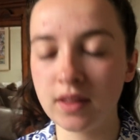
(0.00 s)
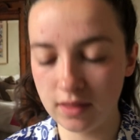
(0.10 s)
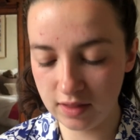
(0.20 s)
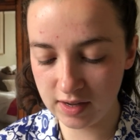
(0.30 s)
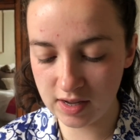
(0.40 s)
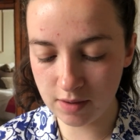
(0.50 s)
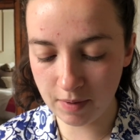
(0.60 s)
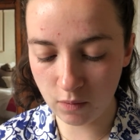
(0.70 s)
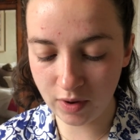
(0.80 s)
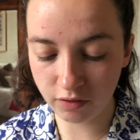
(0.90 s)
thinking
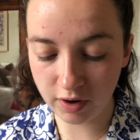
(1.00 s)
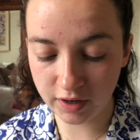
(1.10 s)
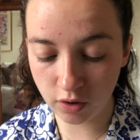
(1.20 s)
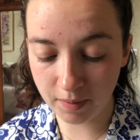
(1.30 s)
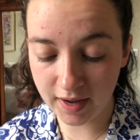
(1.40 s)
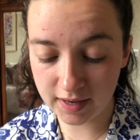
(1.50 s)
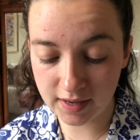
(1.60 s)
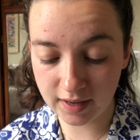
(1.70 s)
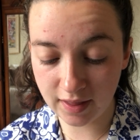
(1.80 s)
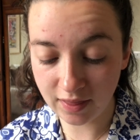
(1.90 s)
about whether I go back
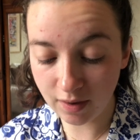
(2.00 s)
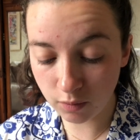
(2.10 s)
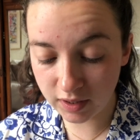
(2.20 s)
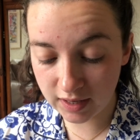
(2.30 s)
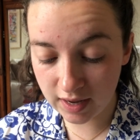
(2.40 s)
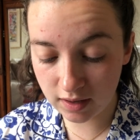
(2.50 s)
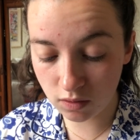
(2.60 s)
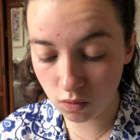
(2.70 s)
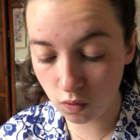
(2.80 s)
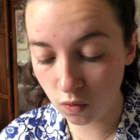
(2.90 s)
and get that one again,
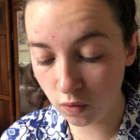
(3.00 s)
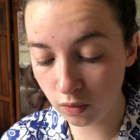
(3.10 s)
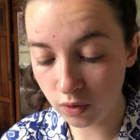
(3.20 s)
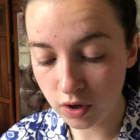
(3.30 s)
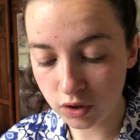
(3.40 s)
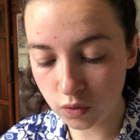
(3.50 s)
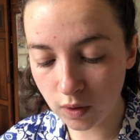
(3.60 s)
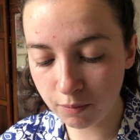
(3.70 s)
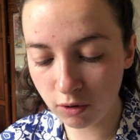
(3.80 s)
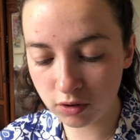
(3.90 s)
or do I
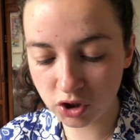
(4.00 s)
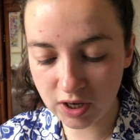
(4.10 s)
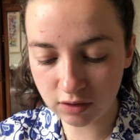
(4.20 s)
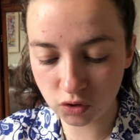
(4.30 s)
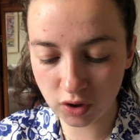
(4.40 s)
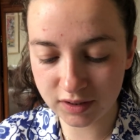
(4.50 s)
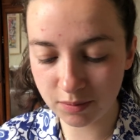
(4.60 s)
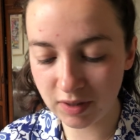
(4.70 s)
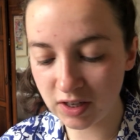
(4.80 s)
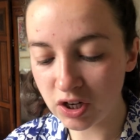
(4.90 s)
branch out, try
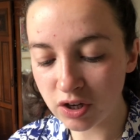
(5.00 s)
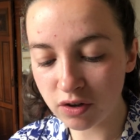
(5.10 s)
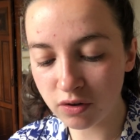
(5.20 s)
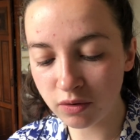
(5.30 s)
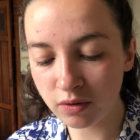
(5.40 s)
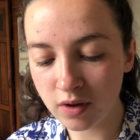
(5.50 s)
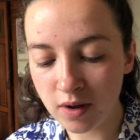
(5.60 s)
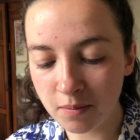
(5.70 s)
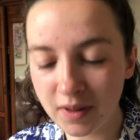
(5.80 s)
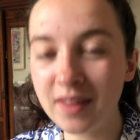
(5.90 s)
something new.
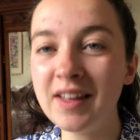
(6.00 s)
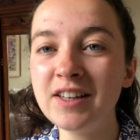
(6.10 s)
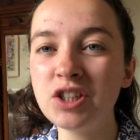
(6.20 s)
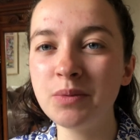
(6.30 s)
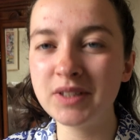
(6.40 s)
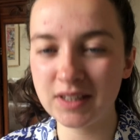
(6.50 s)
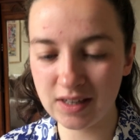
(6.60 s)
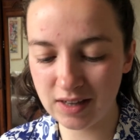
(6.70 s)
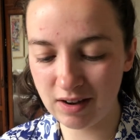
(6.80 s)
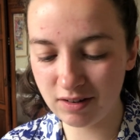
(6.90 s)
But then the issue with
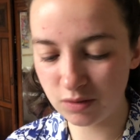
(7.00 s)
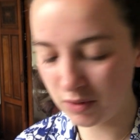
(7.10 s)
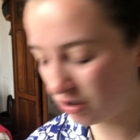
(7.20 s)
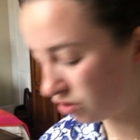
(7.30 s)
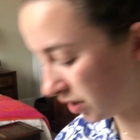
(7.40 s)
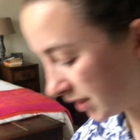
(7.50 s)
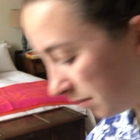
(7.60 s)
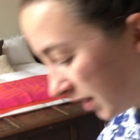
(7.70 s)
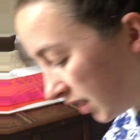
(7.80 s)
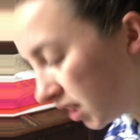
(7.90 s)
skincare is when you try something